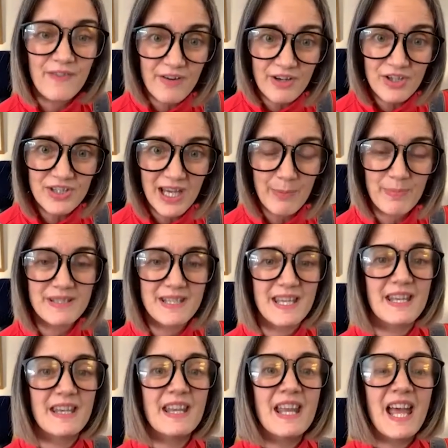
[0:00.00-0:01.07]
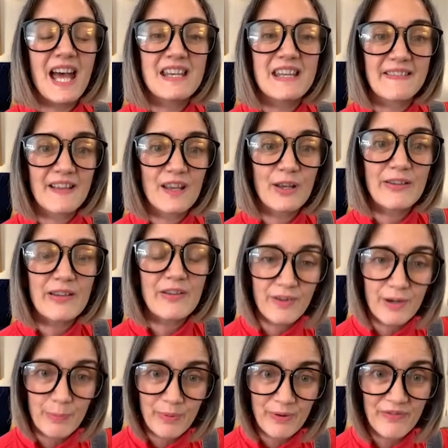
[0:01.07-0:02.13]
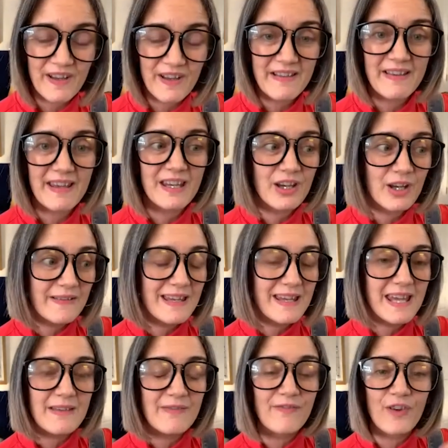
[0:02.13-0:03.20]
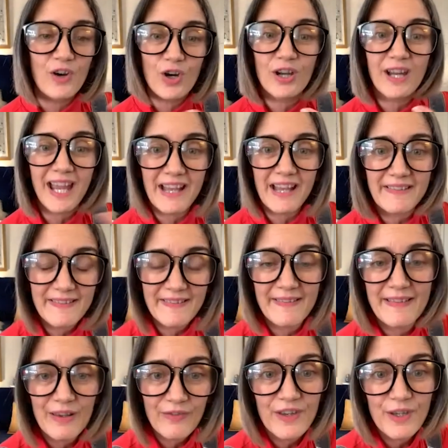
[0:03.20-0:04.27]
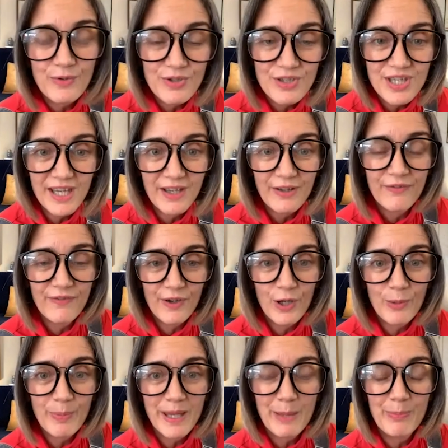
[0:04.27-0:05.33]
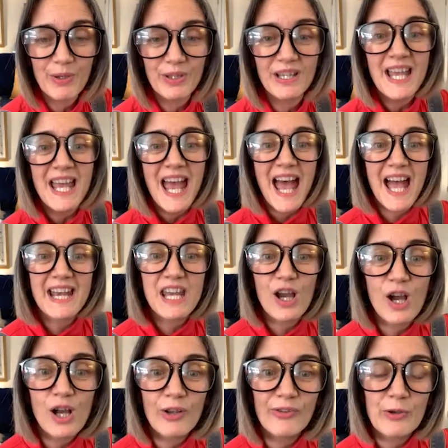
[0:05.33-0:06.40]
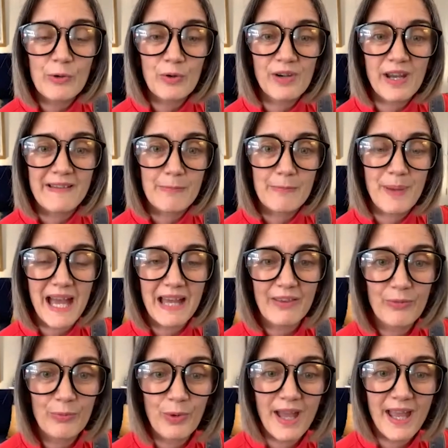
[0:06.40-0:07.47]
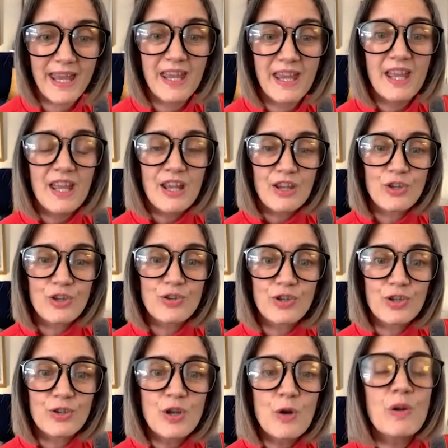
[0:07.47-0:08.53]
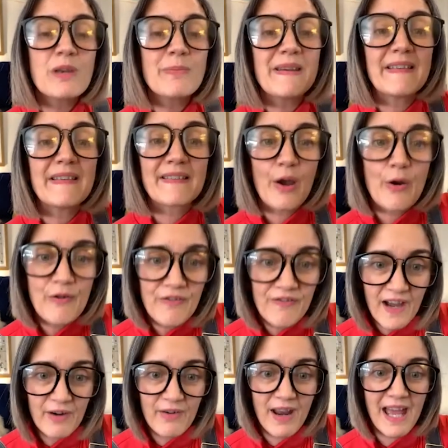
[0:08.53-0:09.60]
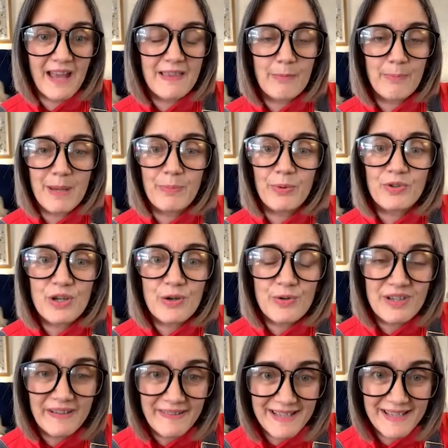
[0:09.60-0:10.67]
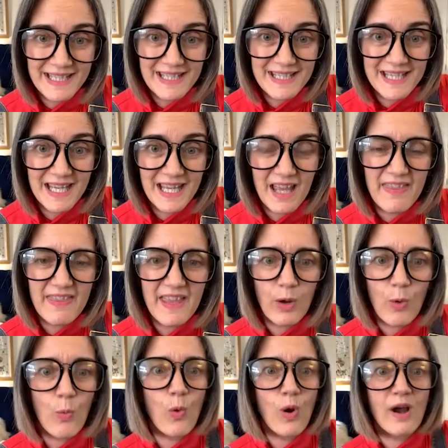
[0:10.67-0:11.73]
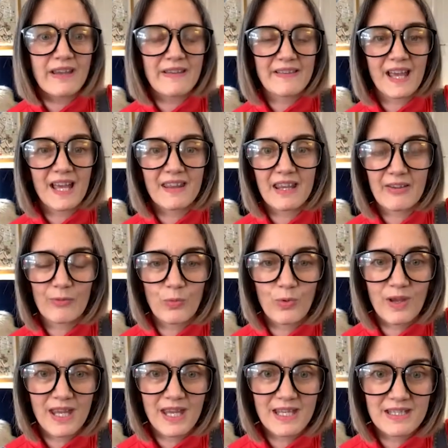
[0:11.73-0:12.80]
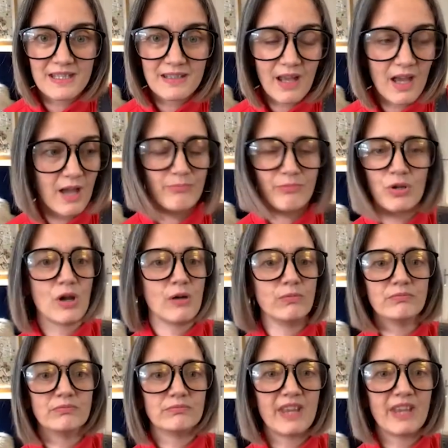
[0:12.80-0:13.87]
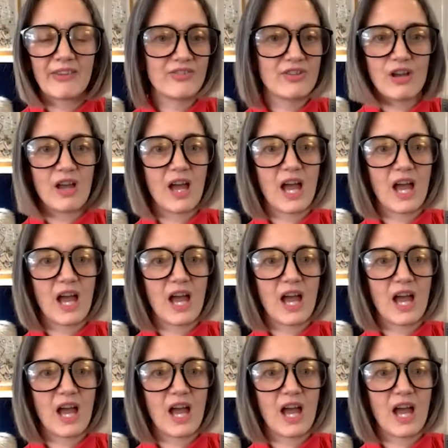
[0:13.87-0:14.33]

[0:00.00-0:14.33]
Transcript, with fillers: is very shepherding and it's also very prophetic because it, it forecasts the future for people and right. it also creates a pathway. You, you don't want to be so far ahead that people don't understand it and think, what is that? That's weird. And no, that's